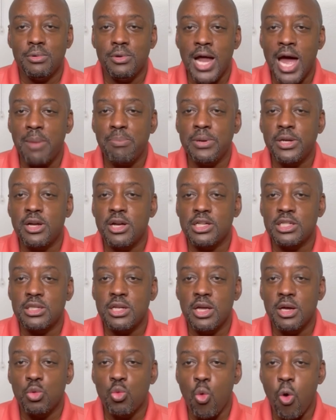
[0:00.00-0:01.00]
not because
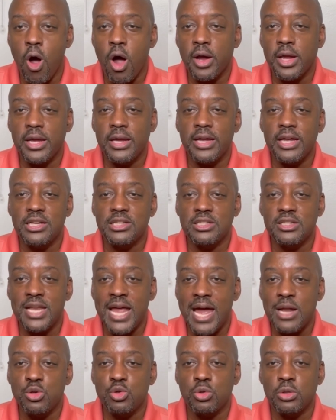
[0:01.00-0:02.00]
walking is
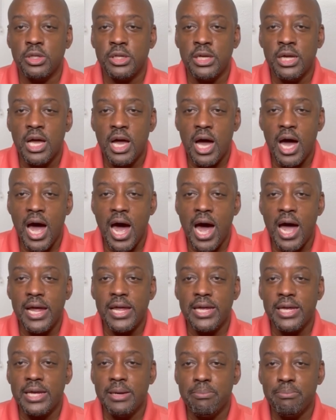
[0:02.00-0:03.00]
naturally
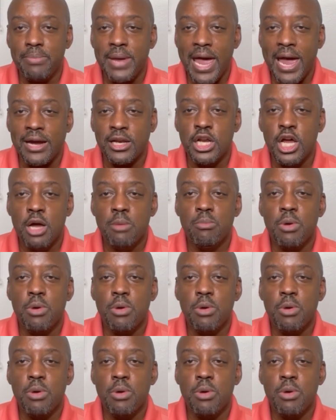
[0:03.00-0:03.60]
high impact,